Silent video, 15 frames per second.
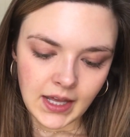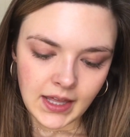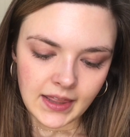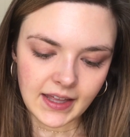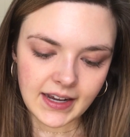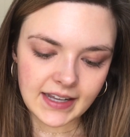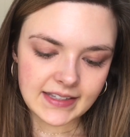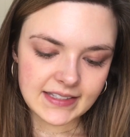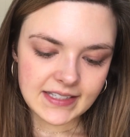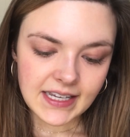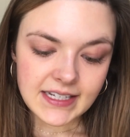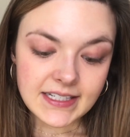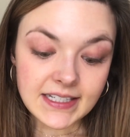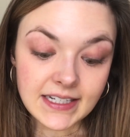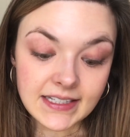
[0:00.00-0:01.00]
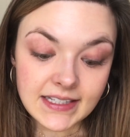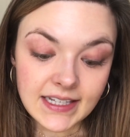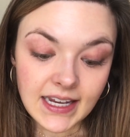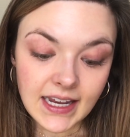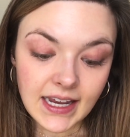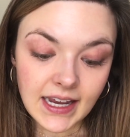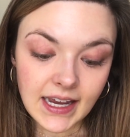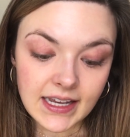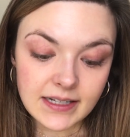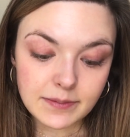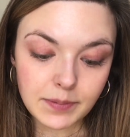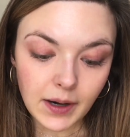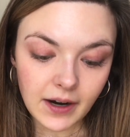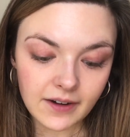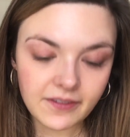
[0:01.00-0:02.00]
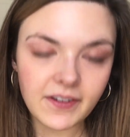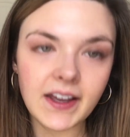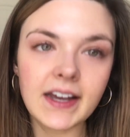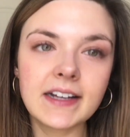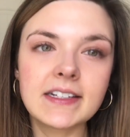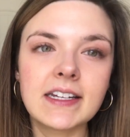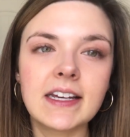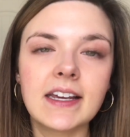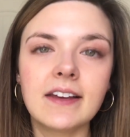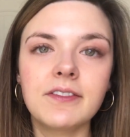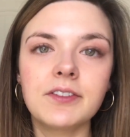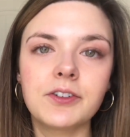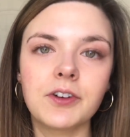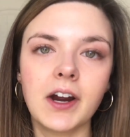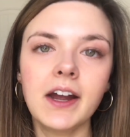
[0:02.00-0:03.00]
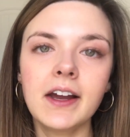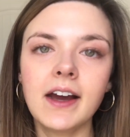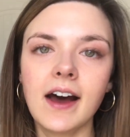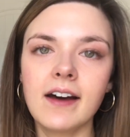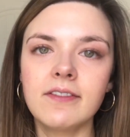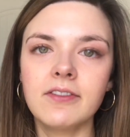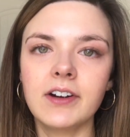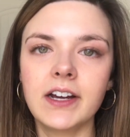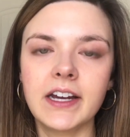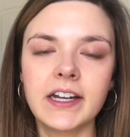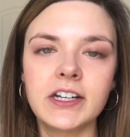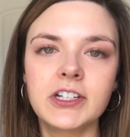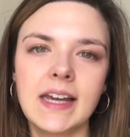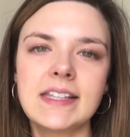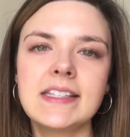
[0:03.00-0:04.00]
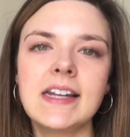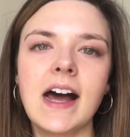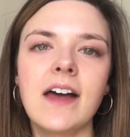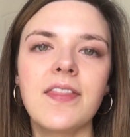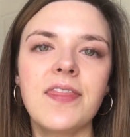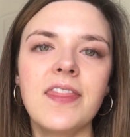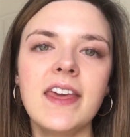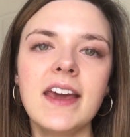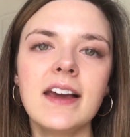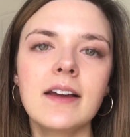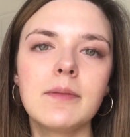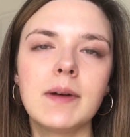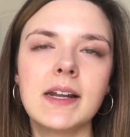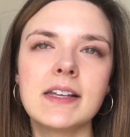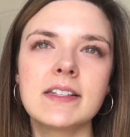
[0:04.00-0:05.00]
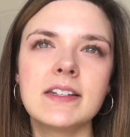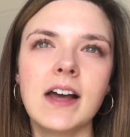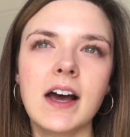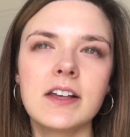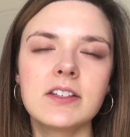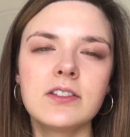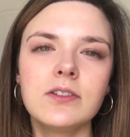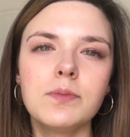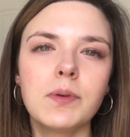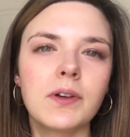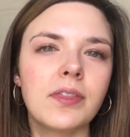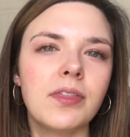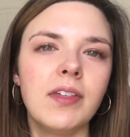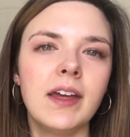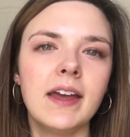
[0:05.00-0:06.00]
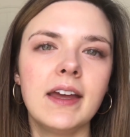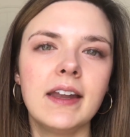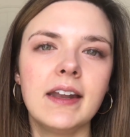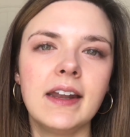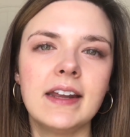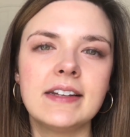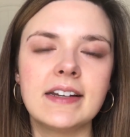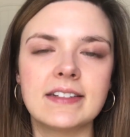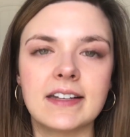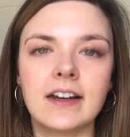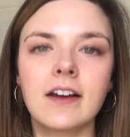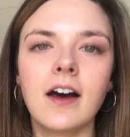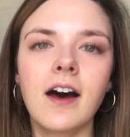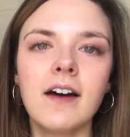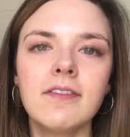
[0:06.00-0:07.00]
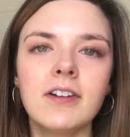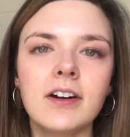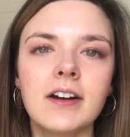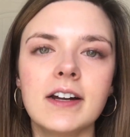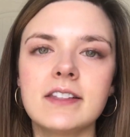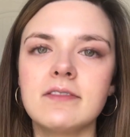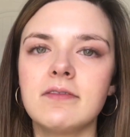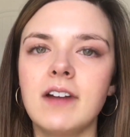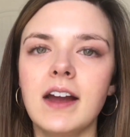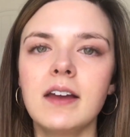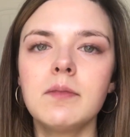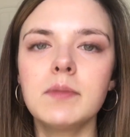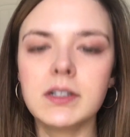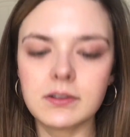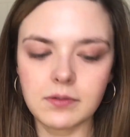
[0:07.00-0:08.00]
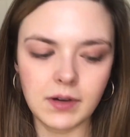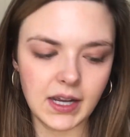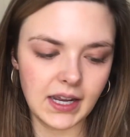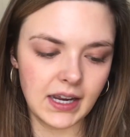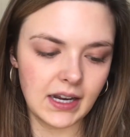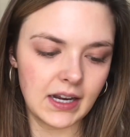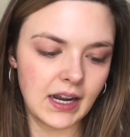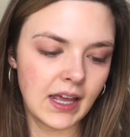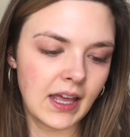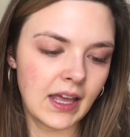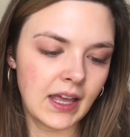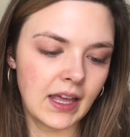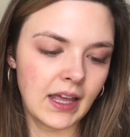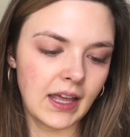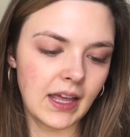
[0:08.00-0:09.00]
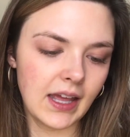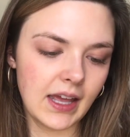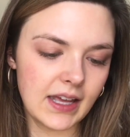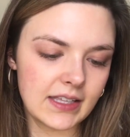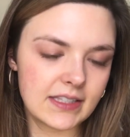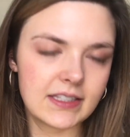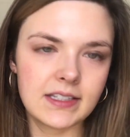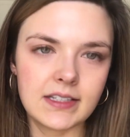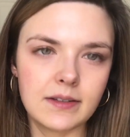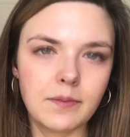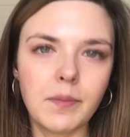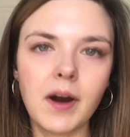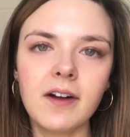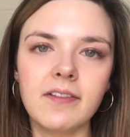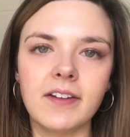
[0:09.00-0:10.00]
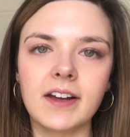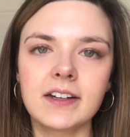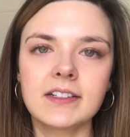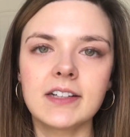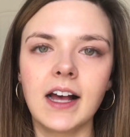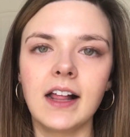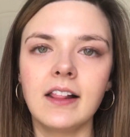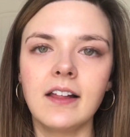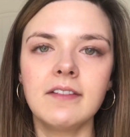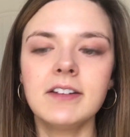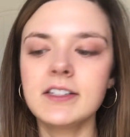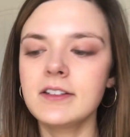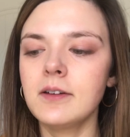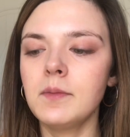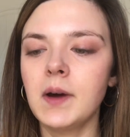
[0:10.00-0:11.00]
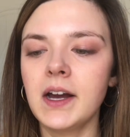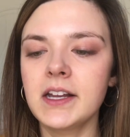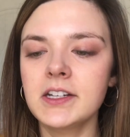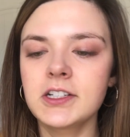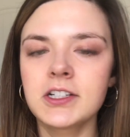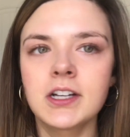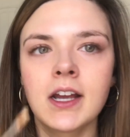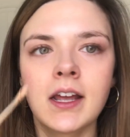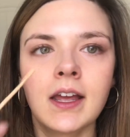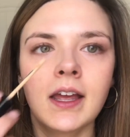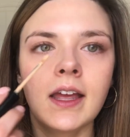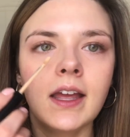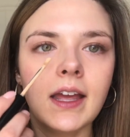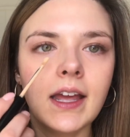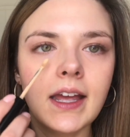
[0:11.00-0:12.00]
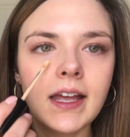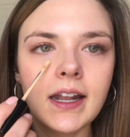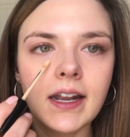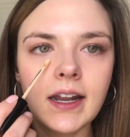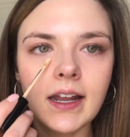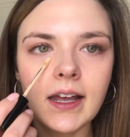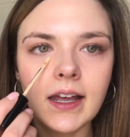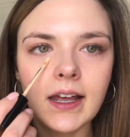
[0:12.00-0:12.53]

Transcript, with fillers: the consistency is perfect. It gives great coverage. It's not thick, but it's not super thin and doesn't cover. It's right in between. It's perfect. I love it so much. It